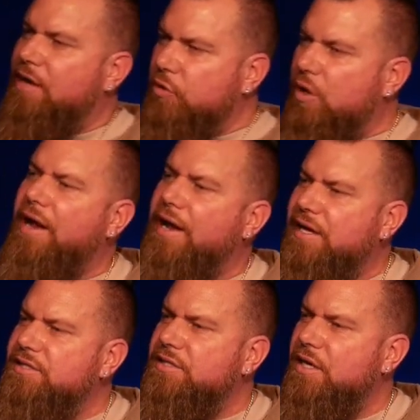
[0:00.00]
of who God
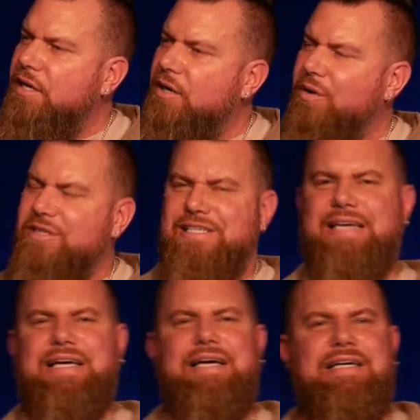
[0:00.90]
is, where it's
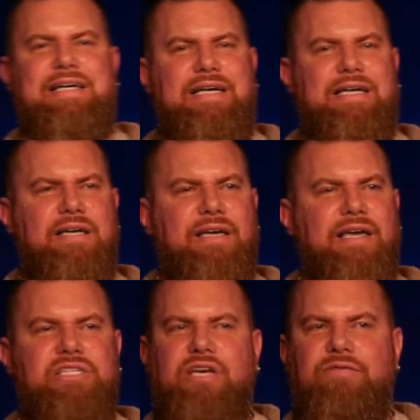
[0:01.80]
like, ah,
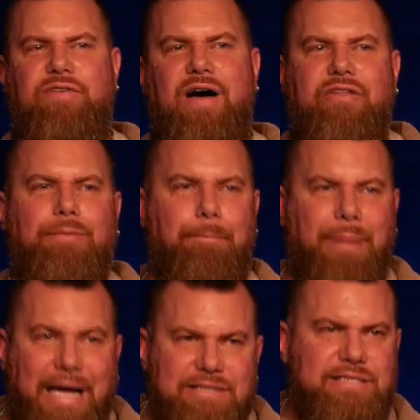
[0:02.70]
he's a good father,
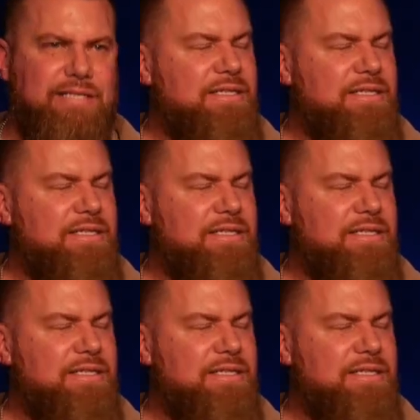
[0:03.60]
but